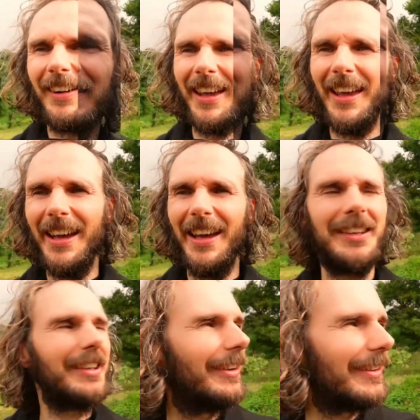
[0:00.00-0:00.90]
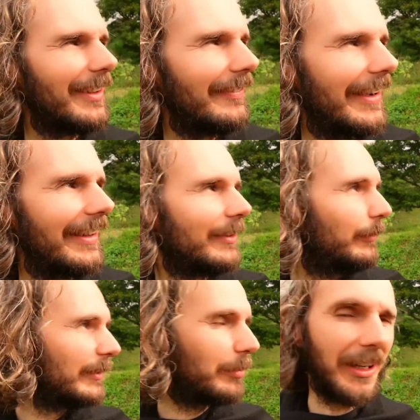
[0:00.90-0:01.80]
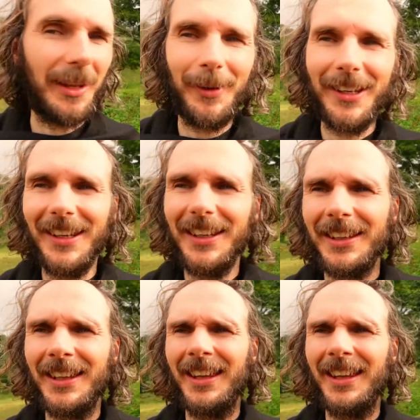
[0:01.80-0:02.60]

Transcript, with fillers: Okay, I had to go somewhere else. It was pretty windy.